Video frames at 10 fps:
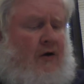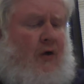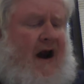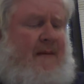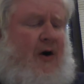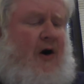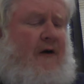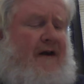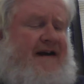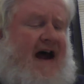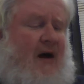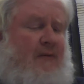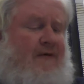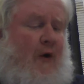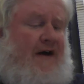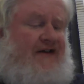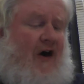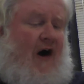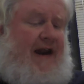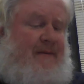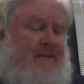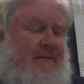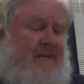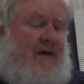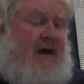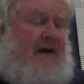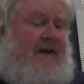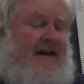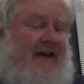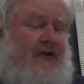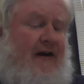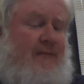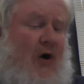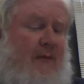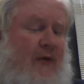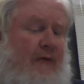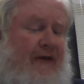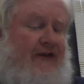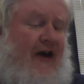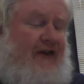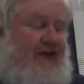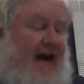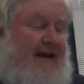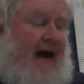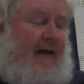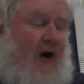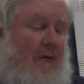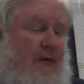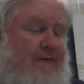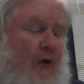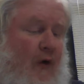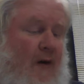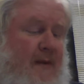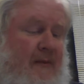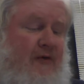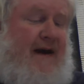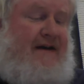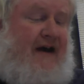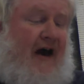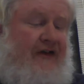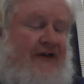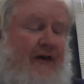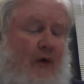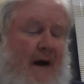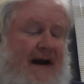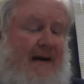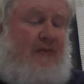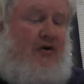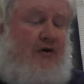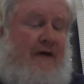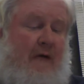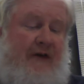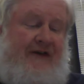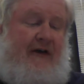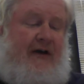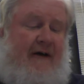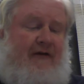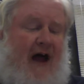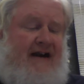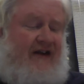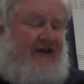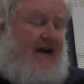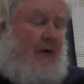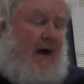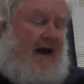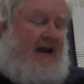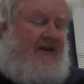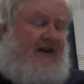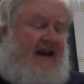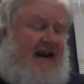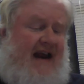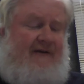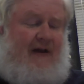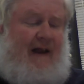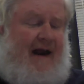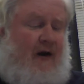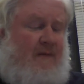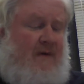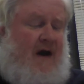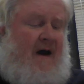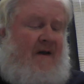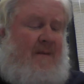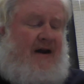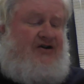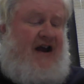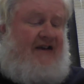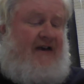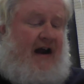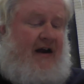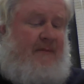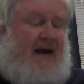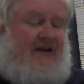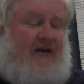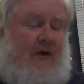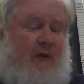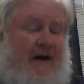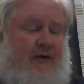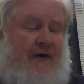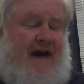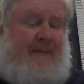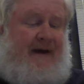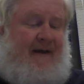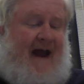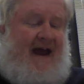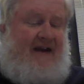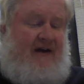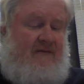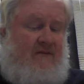Graham heard the town before he saw it. The desert had purpled with sunset not long before, but between dusk and the waning moon there was still enough light to see a ways, and even later the big chestnut could pick his own way through the empty land.